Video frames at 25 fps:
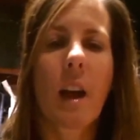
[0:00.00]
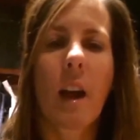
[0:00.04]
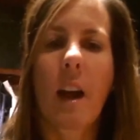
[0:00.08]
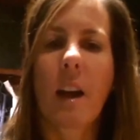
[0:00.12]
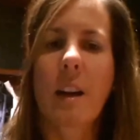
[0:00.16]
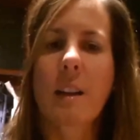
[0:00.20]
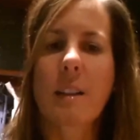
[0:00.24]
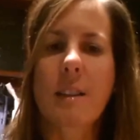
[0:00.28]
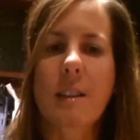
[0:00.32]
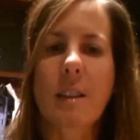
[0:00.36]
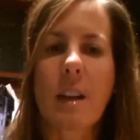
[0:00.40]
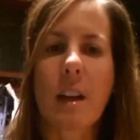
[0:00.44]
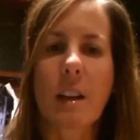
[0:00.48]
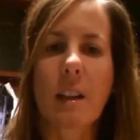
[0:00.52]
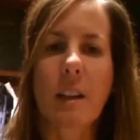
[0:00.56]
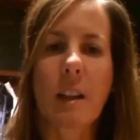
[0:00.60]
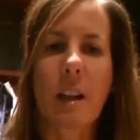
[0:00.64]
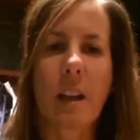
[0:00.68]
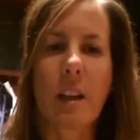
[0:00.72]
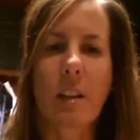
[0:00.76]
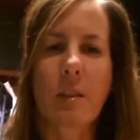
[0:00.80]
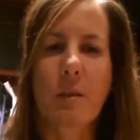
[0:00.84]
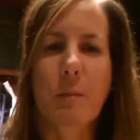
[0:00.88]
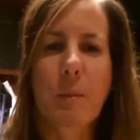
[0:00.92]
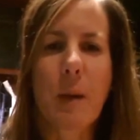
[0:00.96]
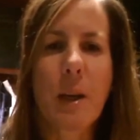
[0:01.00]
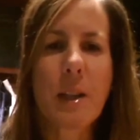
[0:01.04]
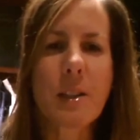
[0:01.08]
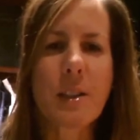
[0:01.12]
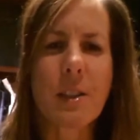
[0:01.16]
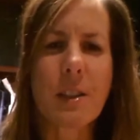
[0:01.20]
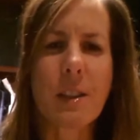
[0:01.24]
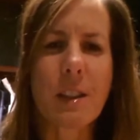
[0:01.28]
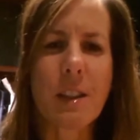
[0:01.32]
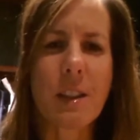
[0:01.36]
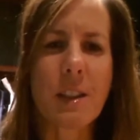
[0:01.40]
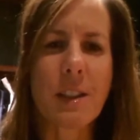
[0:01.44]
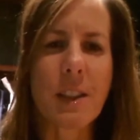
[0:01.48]
I kind of
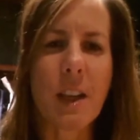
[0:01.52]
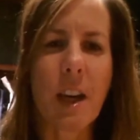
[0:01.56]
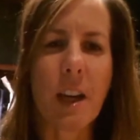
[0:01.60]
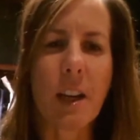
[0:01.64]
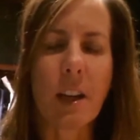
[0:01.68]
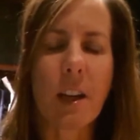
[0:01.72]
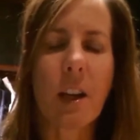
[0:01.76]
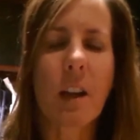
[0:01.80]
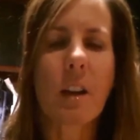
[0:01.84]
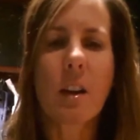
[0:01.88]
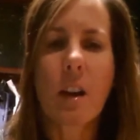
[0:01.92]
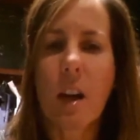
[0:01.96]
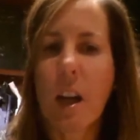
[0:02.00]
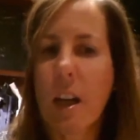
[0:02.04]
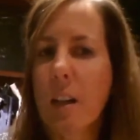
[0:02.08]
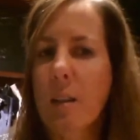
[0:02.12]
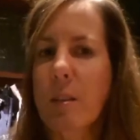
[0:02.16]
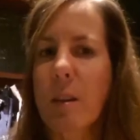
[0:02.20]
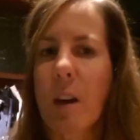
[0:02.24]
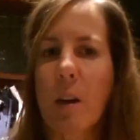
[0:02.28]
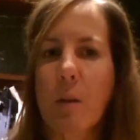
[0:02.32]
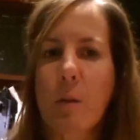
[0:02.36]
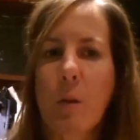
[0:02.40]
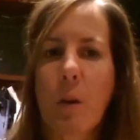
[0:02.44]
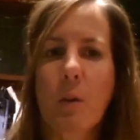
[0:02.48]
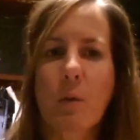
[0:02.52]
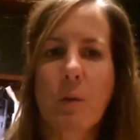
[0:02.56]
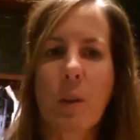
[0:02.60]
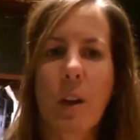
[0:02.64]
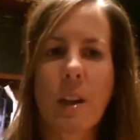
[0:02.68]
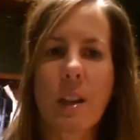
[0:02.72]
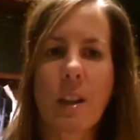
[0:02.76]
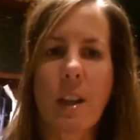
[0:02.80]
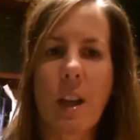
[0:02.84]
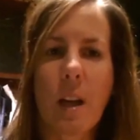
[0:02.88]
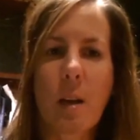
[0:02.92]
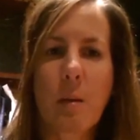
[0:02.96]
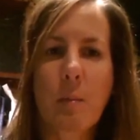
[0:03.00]
mentally decided, all right, I won't
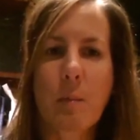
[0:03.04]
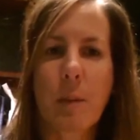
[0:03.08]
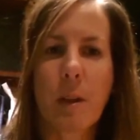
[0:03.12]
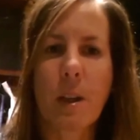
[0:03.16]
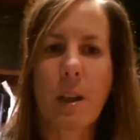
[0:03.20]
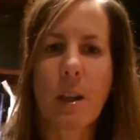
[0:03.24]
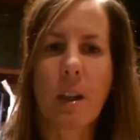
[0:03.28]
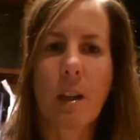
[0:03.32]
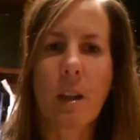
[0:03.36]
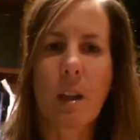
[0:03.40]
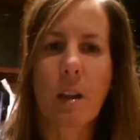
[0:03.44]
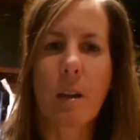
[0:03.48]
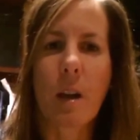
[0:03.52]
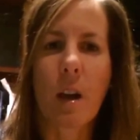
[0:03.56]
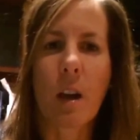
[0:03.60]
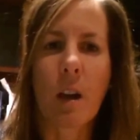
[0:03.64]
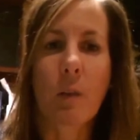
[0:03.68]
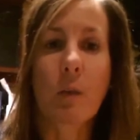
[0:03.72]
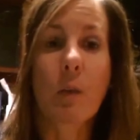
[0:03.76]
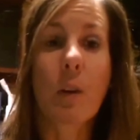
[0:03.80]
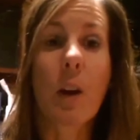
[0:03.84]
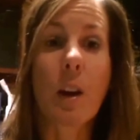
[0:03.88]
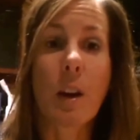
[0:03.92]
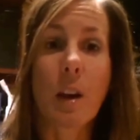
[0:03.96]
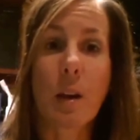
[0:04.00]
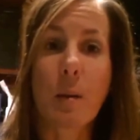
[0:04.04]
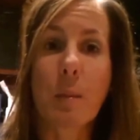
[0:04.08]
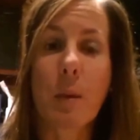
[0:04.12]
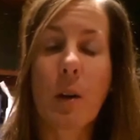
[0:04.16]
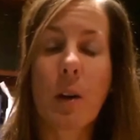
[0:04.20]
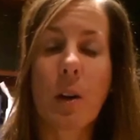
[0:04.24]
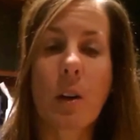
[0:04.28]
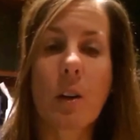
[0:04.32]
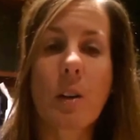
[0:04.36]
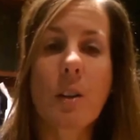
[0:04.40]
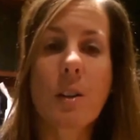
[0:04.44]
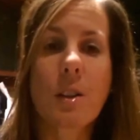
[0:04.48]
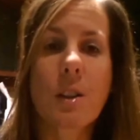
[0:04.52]
run yet, but I'll run in
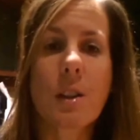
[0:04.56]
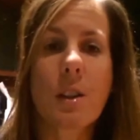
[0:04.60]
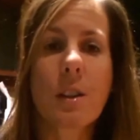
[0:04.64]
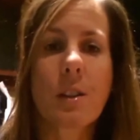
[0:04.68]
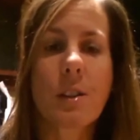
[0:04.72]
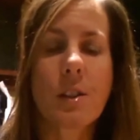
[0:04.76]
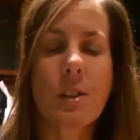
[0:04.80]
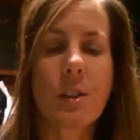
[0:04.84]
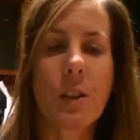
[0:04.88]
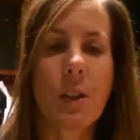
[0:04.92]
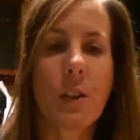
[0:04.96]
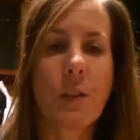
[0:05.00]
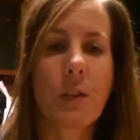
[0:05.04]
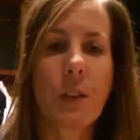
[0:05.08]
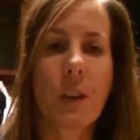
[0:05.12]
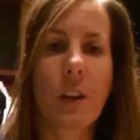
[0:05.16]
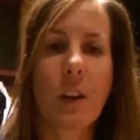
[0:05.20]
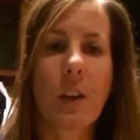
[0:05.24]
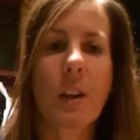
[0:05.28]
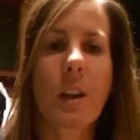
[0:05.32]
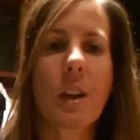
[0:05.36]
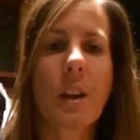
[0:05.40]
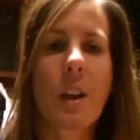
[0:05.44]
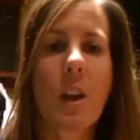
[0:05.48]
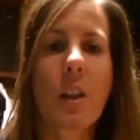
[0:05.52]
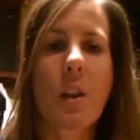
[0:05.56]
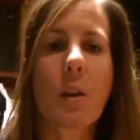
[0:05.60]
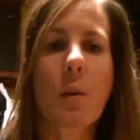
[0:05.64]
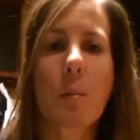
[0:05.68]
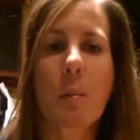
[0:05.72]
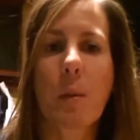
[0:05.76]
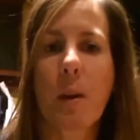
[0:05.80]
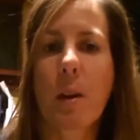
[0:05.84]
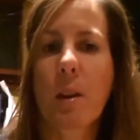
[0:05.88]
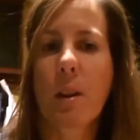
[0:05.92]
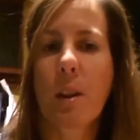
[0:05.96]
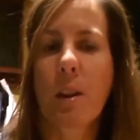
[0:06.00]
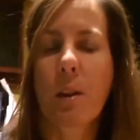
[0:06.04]
March. So I figured another
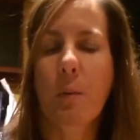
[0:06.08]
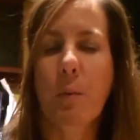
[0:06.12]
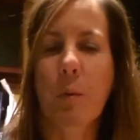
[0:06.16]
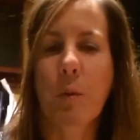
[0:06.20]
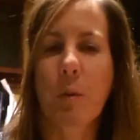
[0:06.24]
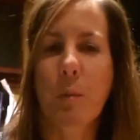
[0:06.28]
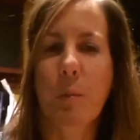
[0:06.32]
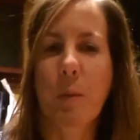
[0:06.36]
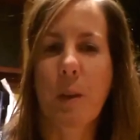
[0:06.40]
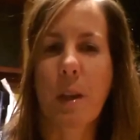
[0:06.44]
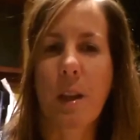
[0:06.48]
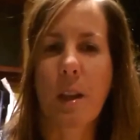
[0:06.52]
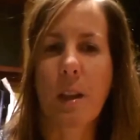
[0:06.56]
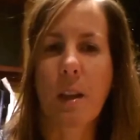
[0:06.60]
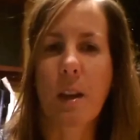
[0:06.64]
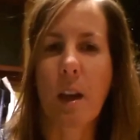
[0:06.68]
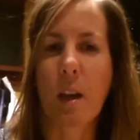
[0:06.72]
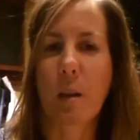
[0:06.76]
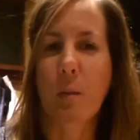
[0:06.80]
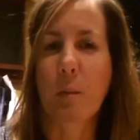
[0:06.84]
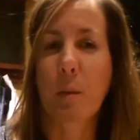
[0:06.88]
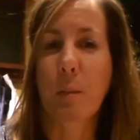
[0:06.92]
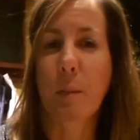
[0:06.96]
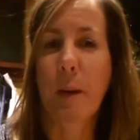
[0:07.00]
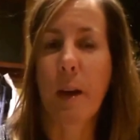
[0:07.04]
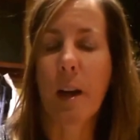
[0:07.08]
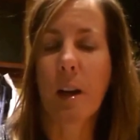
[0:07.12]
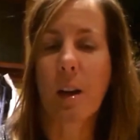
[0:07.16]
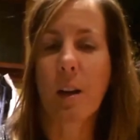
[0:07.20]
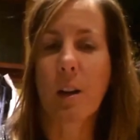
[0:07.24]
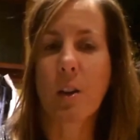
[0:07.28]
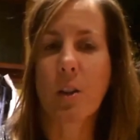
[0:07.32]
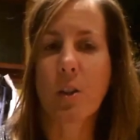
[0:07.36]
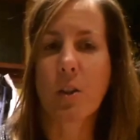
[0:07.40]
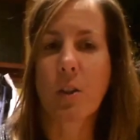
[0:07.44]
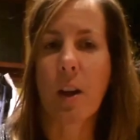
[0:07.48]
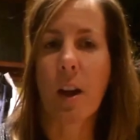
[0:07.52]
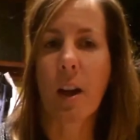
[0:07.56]
month would be I'd be back
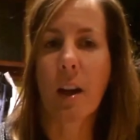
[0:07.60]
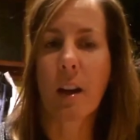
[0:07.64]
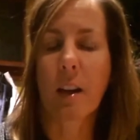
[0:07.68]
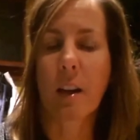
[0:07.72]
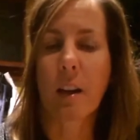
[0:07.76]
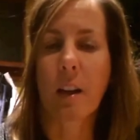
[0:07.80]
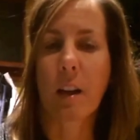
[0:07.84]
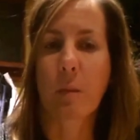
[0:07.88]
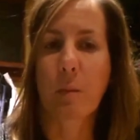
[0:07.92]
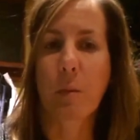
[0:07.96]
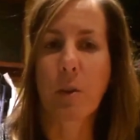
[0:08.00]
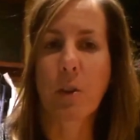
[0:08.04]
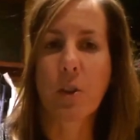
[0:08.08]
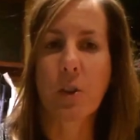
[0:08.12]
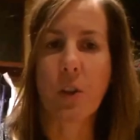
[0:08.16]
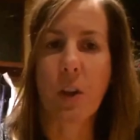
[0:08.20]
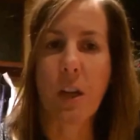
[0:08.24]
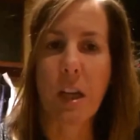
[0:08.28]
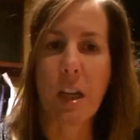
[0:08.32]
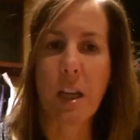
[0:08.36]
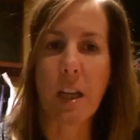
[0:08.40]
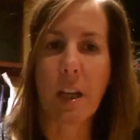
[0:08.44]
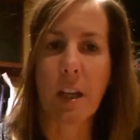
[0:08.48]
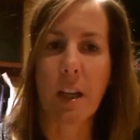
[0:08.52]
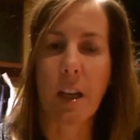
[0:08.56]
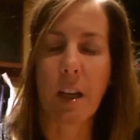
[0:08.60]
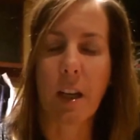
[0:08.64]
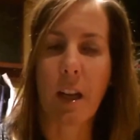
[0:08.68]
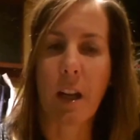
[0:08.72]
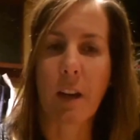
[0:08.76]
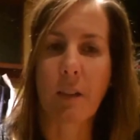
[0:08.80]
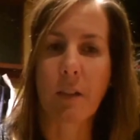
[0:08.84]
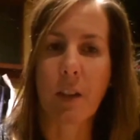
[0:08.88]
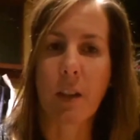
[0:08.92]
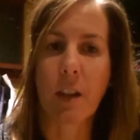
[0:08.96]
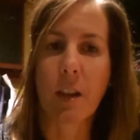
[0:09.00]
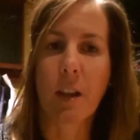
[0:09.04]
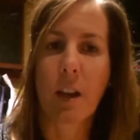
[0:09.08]
on track and I'd be training and
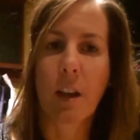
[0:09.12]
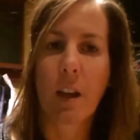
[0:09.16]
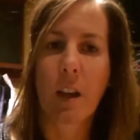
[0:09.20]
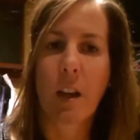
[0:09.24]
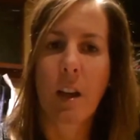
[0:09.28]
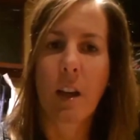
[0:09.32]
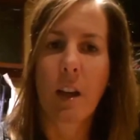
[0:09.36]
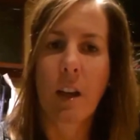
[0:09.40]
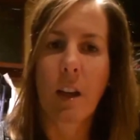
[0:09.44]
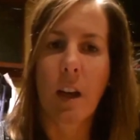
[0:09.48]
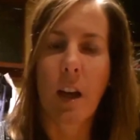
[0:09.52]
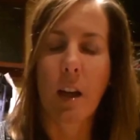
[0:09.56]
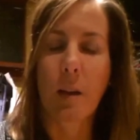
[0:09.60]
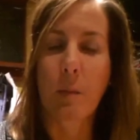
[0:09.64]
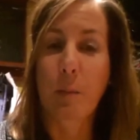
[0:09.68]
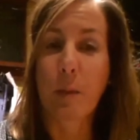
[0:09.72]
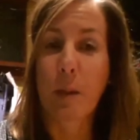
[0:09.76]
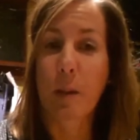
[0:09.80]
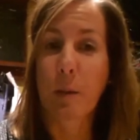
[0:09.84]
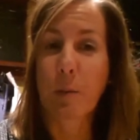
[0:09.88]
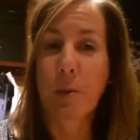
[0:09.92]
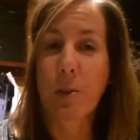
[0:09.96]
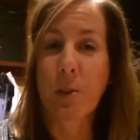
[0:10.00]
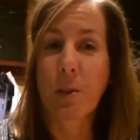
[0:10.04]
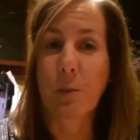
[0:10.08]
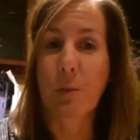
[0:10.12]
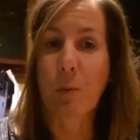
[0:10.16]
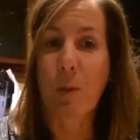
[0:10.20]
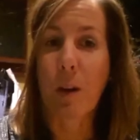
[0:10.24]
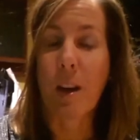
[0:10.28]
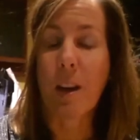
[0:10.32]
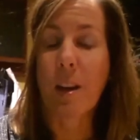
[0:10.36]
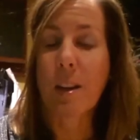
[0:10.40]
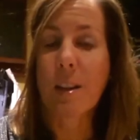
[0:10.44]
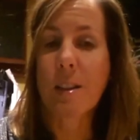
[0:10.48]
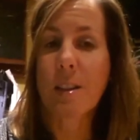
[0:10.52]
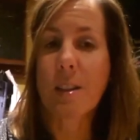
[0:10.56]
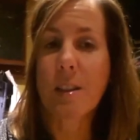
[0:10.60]
I'd be able to
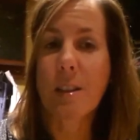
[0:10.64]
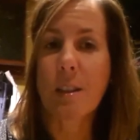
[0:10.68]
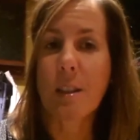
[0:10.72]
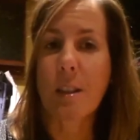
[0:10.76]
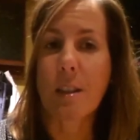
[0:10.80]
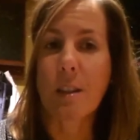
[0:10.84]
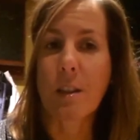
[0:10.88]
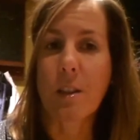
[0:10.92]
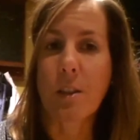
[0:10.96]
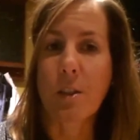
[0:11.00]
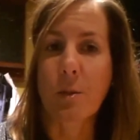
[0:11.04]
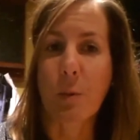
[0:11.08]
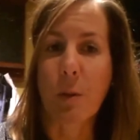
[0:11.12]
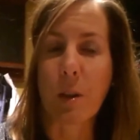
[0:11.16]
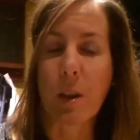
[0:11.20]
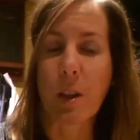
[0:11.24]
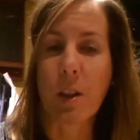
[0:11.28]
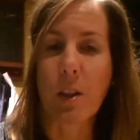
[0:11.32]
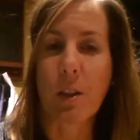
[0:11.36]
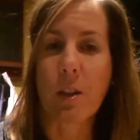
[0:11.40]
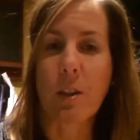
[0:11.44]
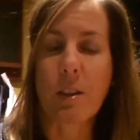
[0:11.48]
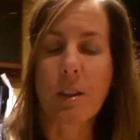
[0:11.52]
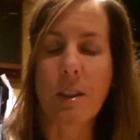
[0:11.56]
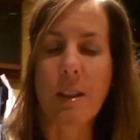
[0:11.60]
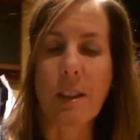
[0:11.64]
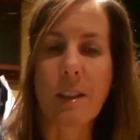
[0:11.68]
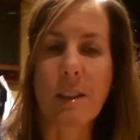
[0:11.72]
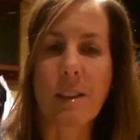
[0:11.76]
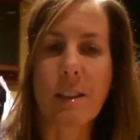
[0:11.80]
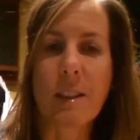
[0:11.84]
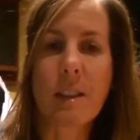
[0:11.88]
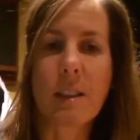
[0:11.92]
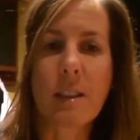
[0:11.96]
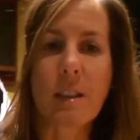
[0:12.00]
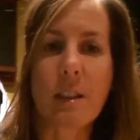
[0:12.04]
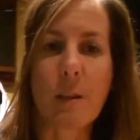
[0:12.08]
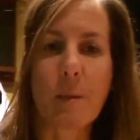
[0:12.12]
race in the 2013
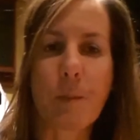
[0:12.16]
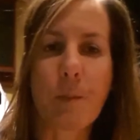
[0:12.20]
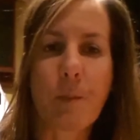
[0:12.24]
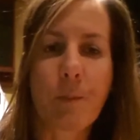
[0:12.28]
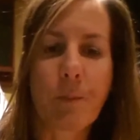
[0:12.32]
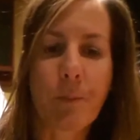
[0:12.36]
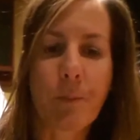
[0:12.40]
season.